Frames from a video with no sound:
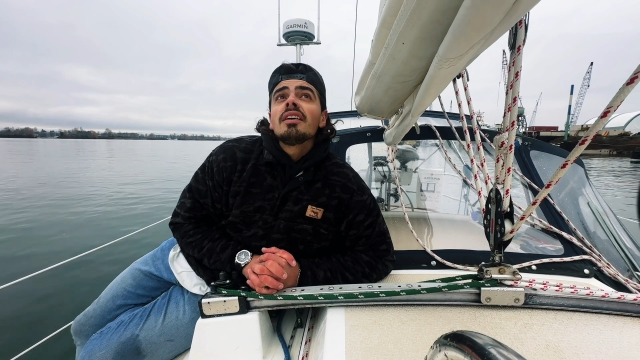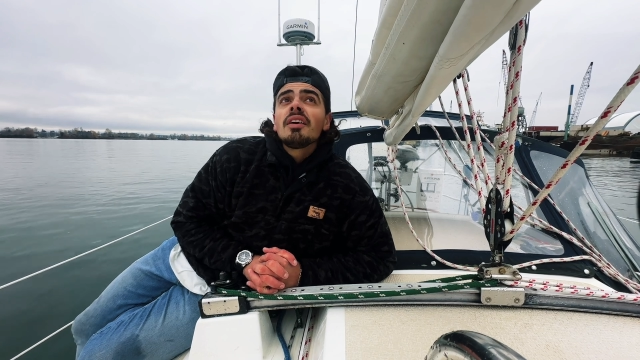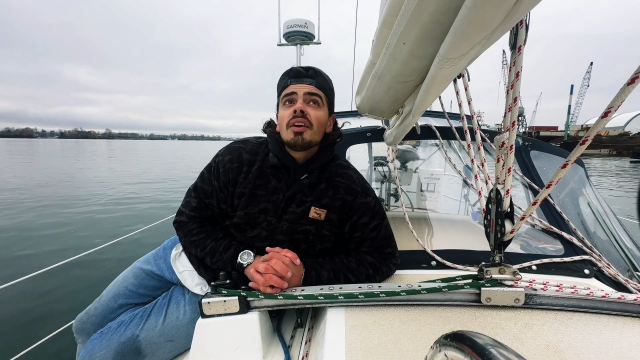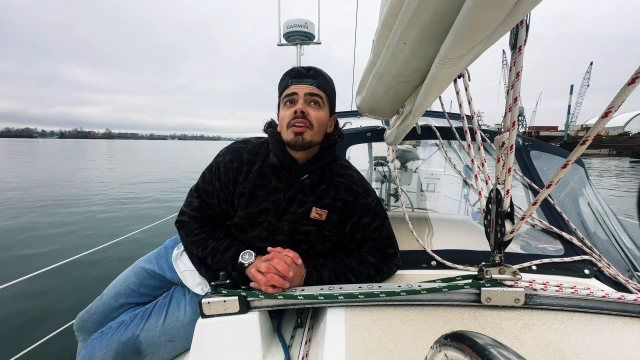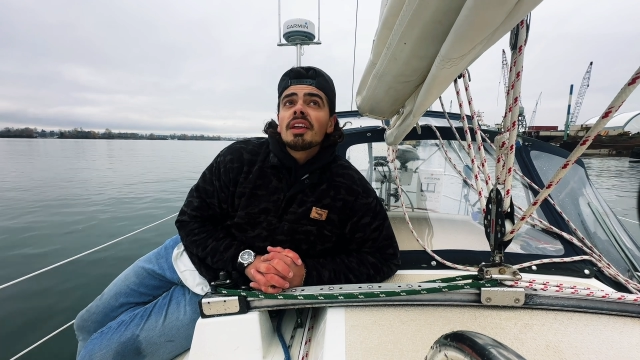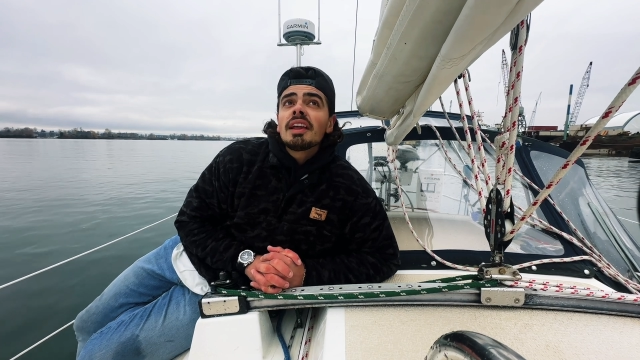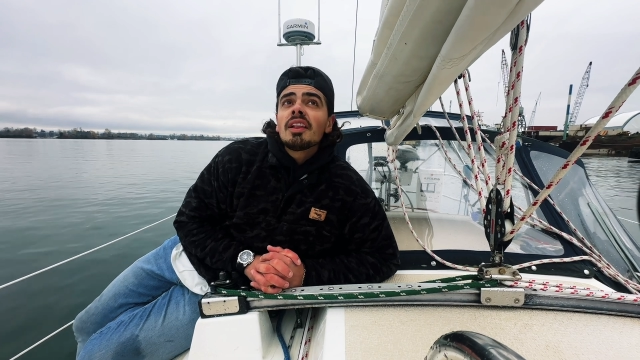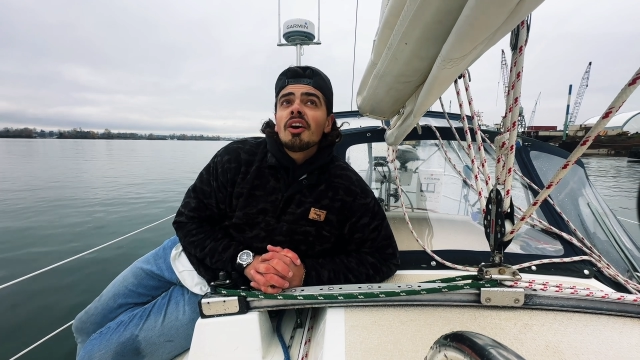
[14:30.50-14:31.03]

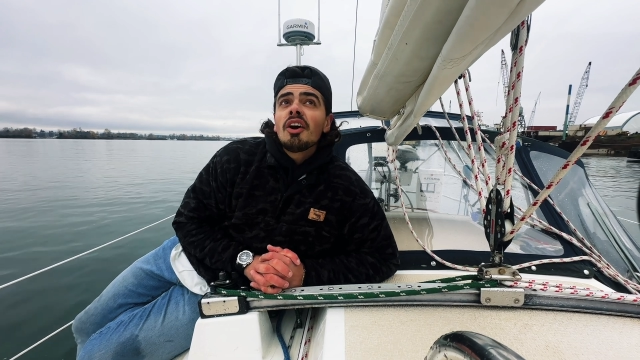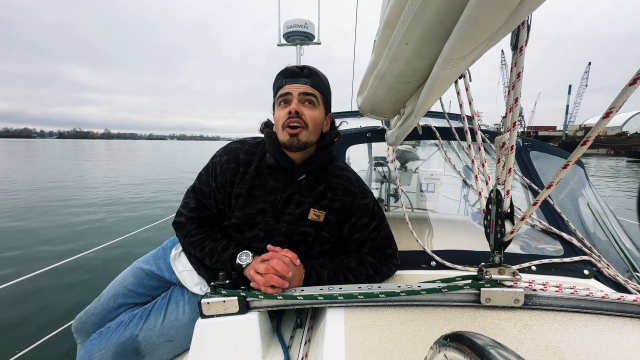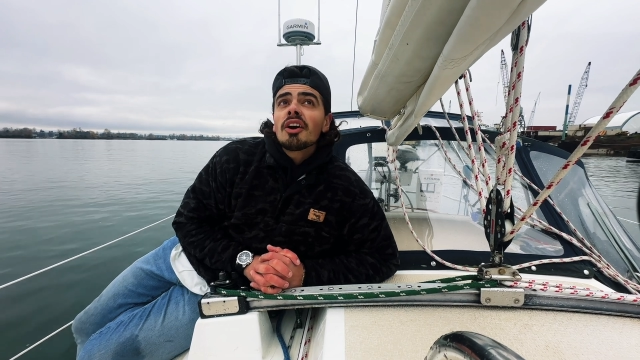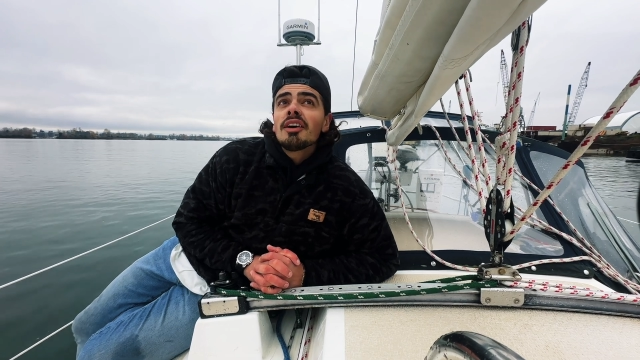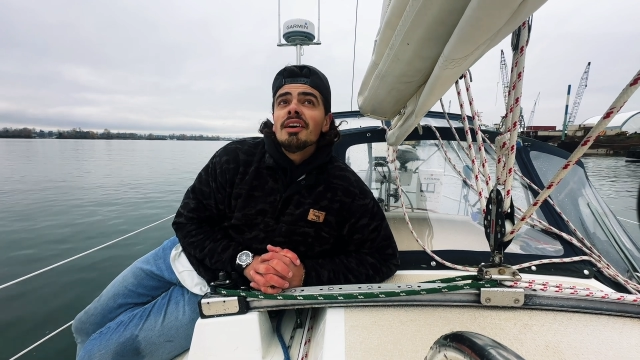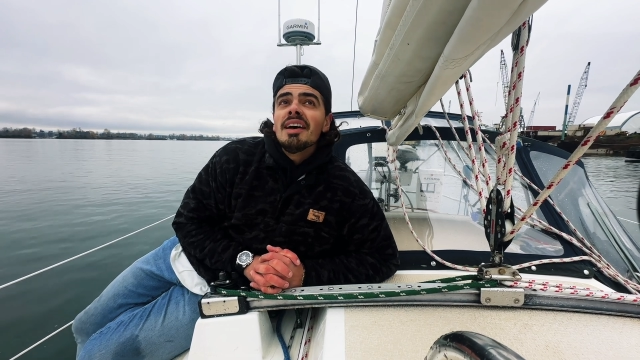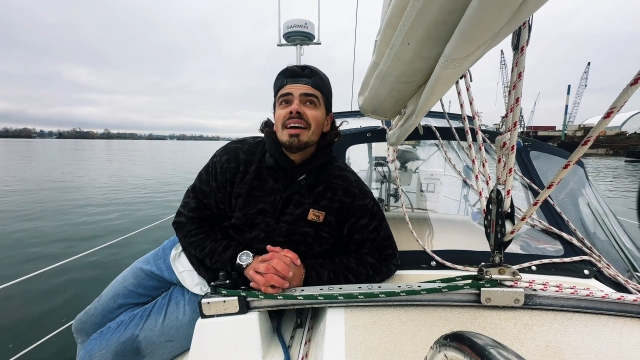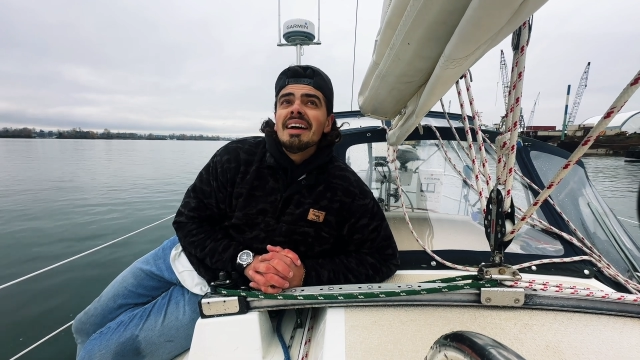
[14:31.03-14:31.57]
all day
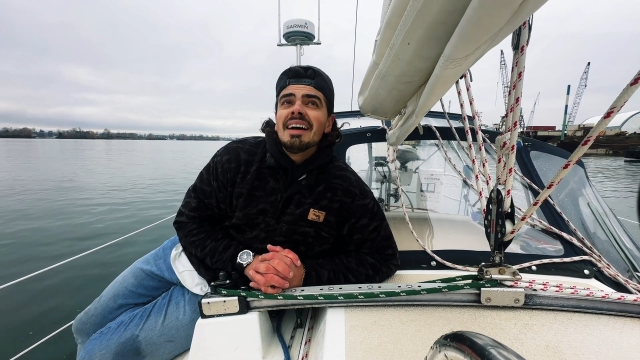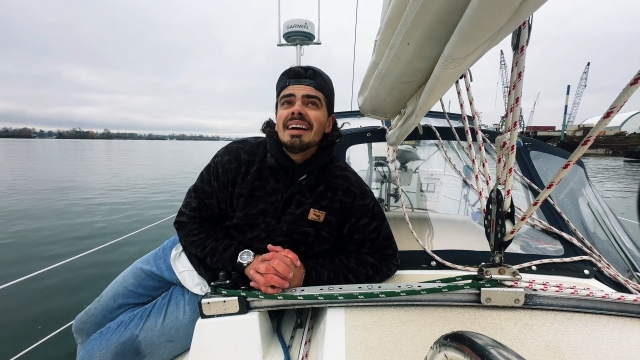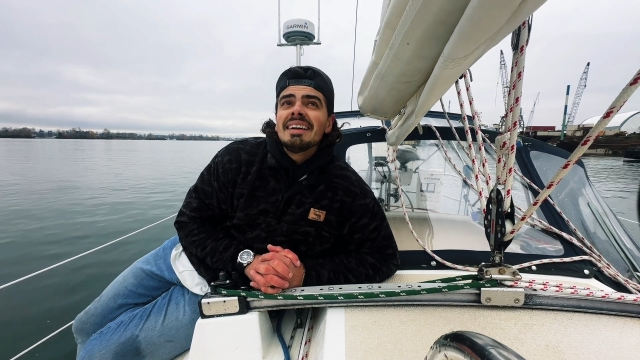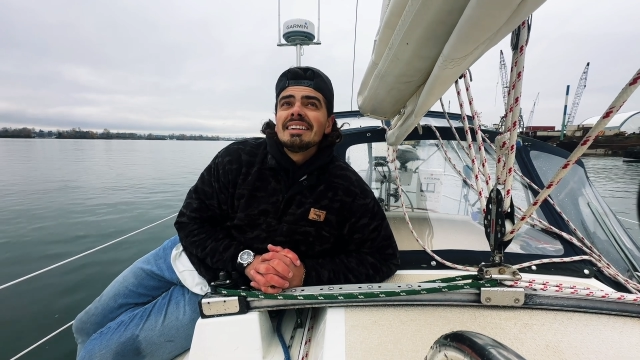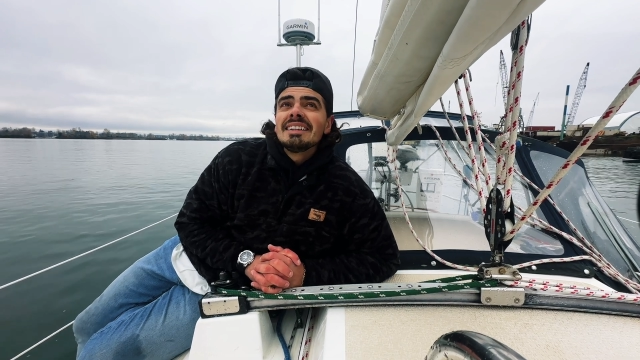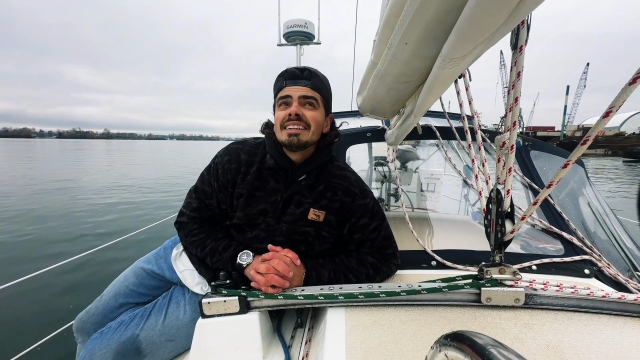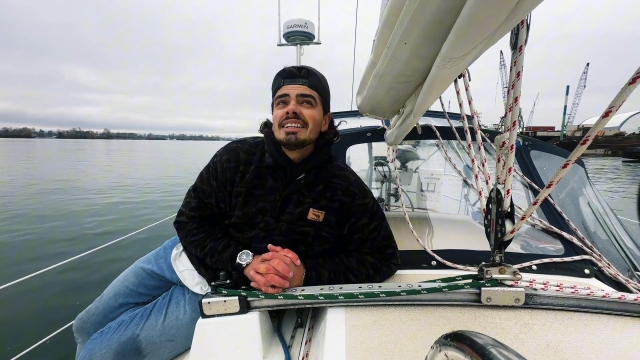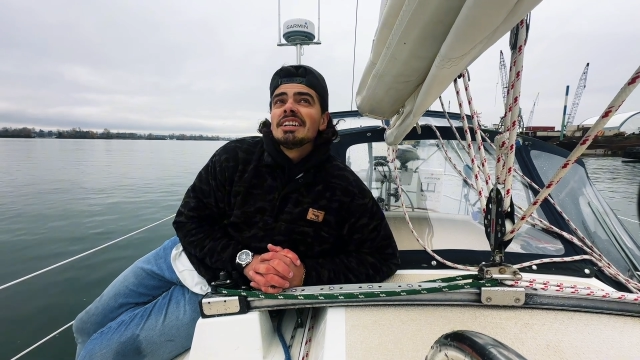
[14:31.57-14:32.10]
long.
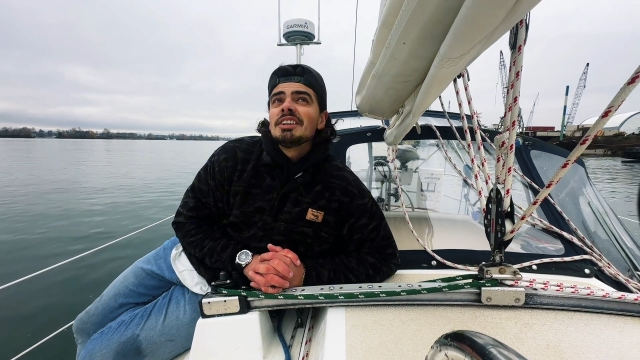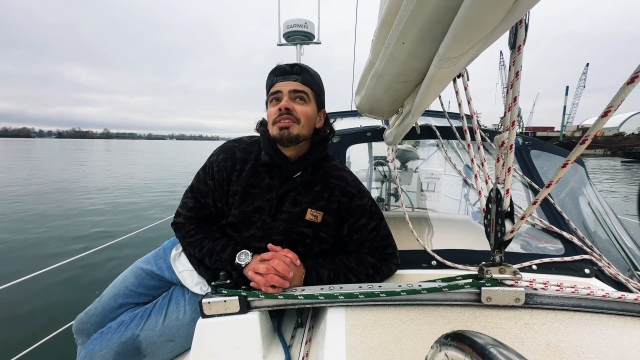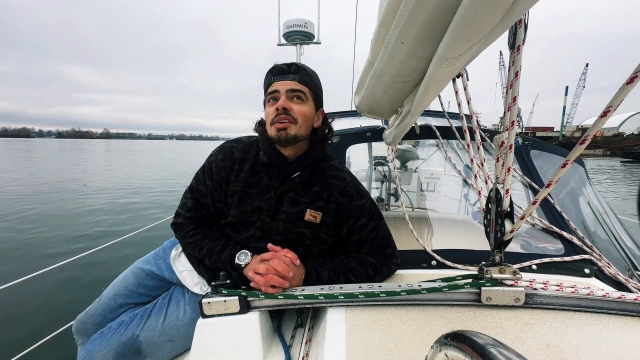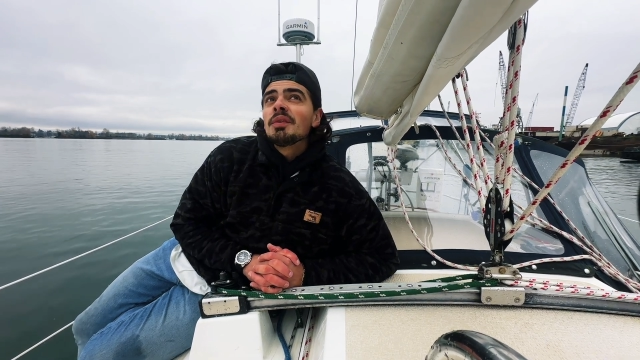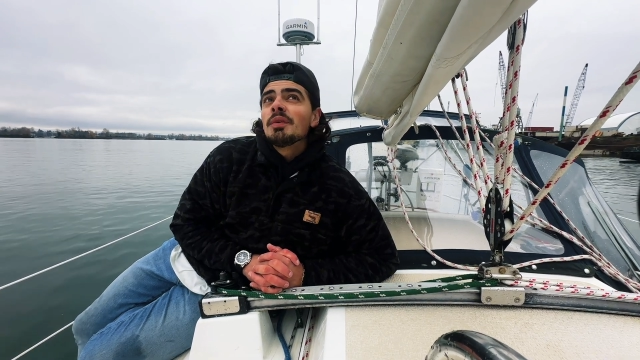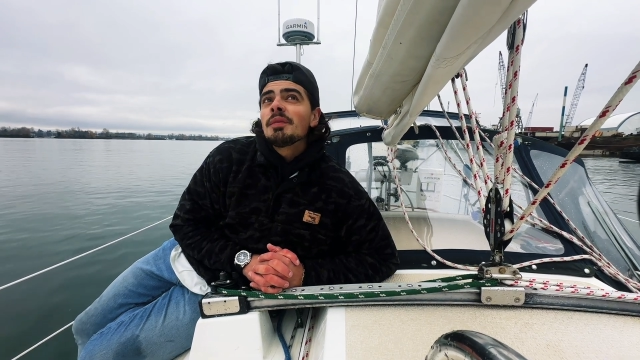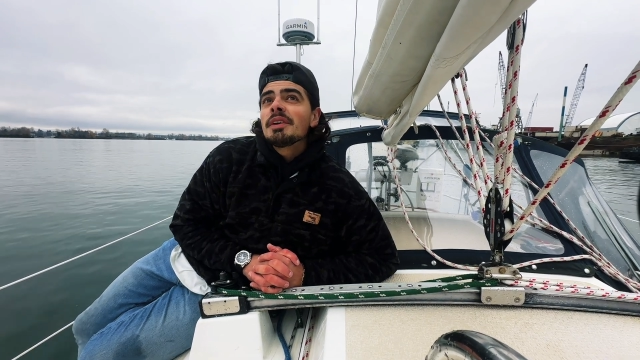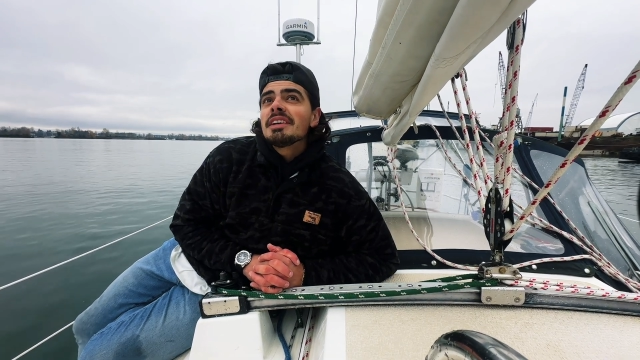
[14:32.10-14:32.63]
But we'll